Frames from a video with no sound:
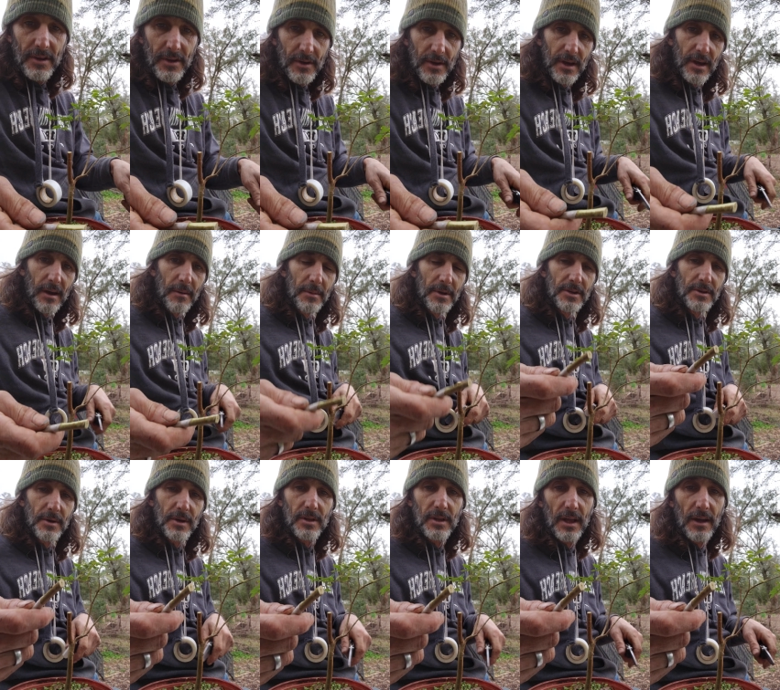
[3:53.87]
to do here. I'm going to
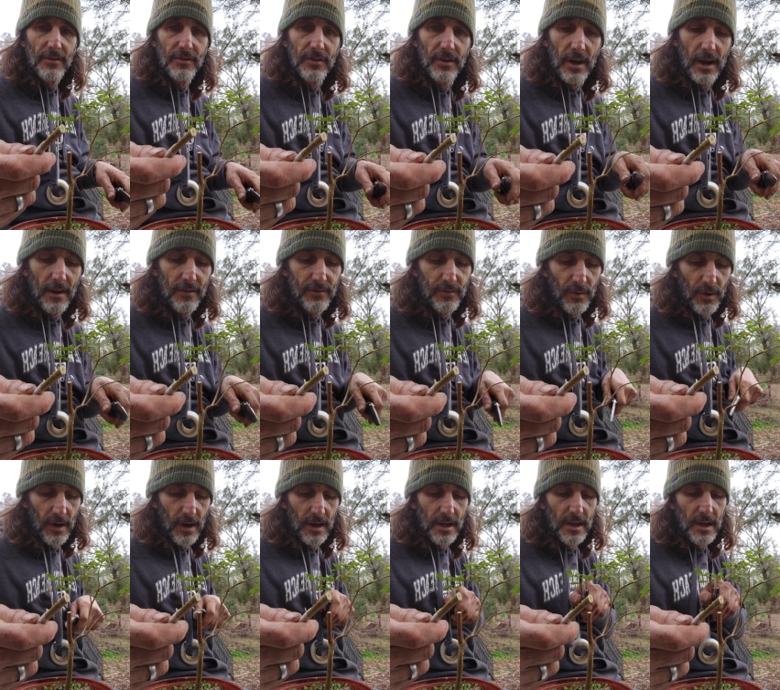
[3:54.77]
do a cleft graft
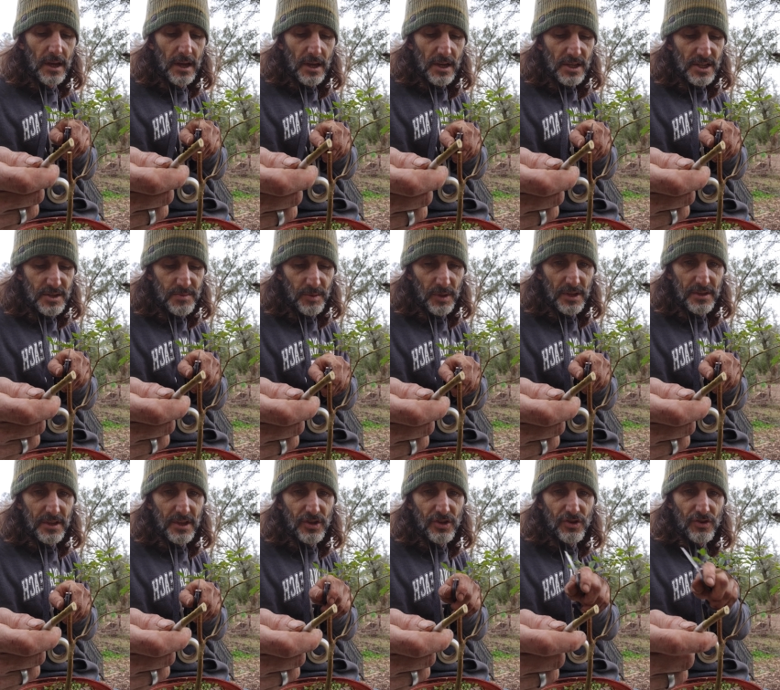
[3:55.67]
where I
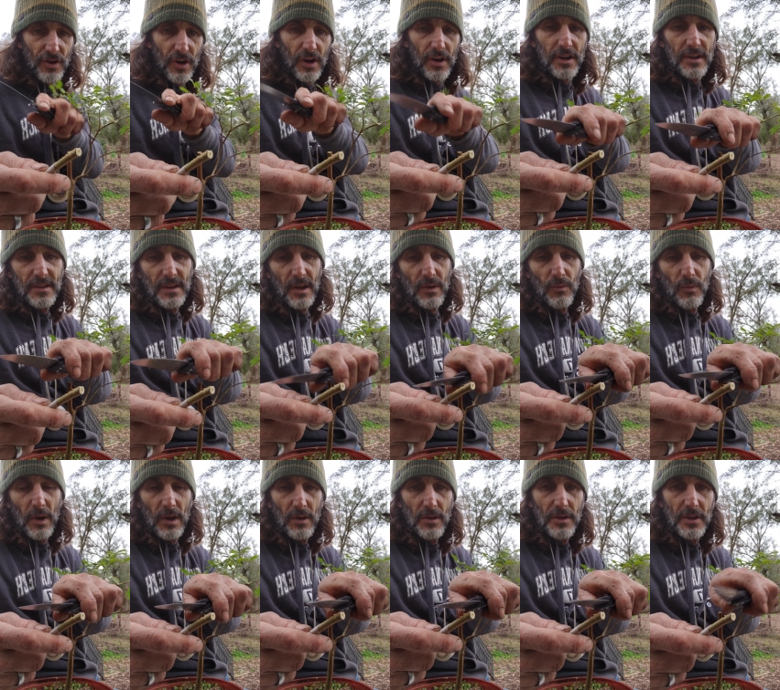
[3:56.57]
split this trunk and then
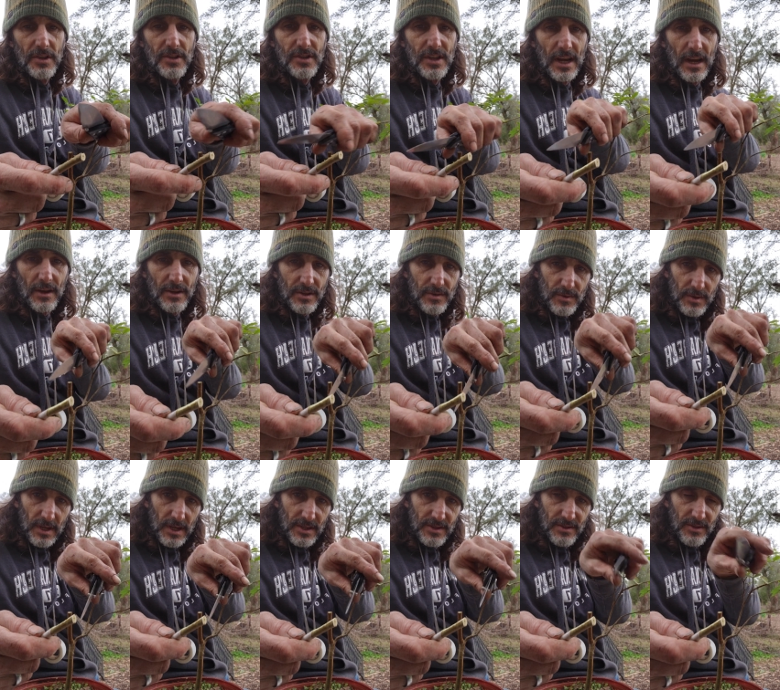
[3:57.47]
whittle this down to a
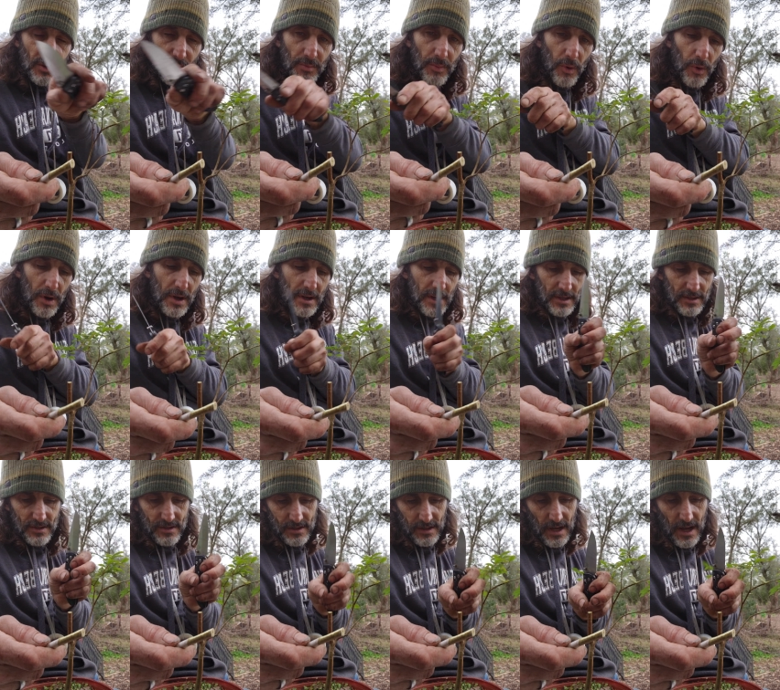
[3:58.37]
nice little point
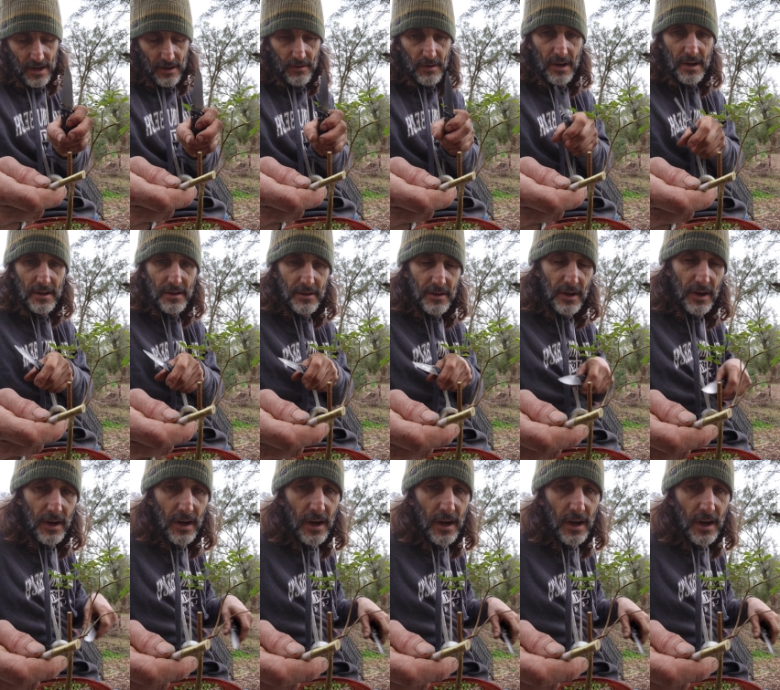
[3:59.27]
and slide it right in there.